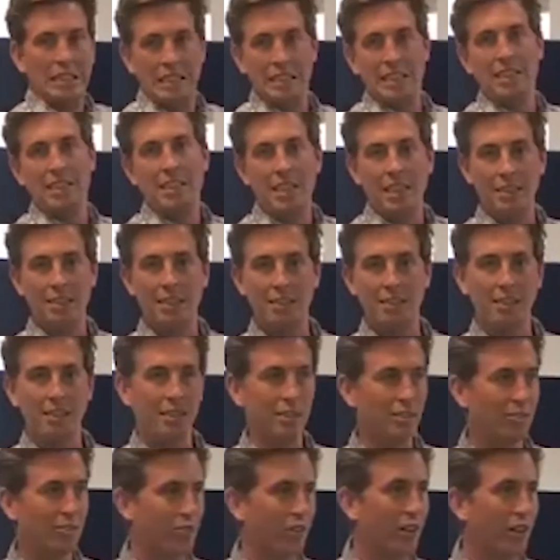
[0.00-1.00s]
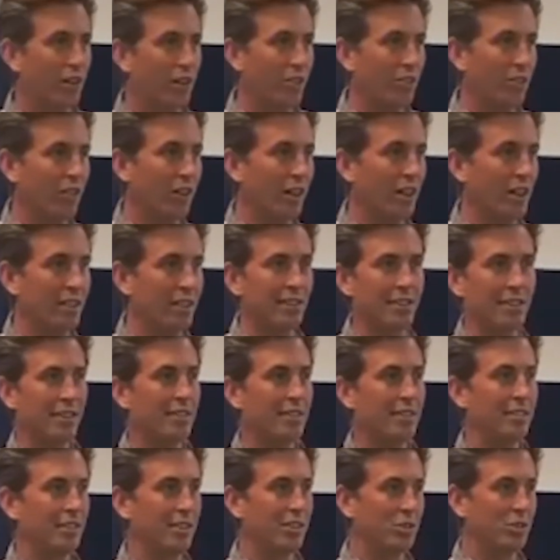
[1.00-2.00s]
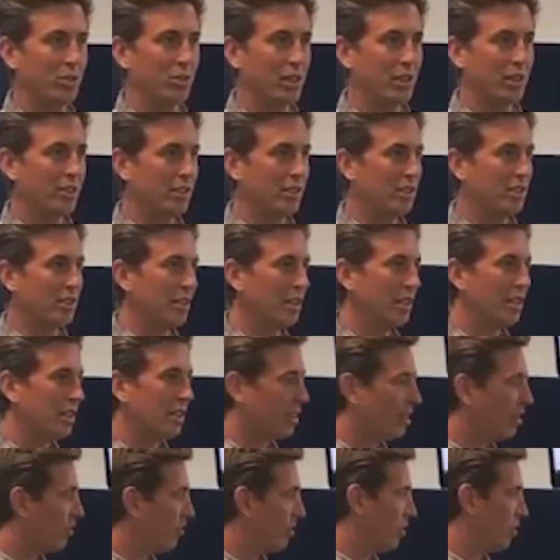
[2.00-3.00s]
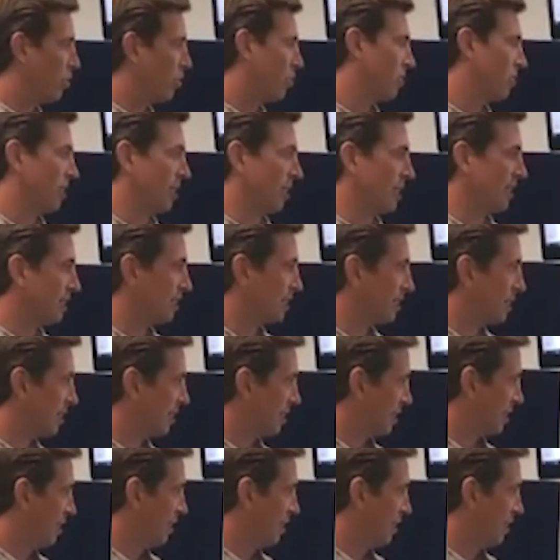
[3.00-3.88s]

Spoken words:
gets into this fight or flight situation, and then you can record these, and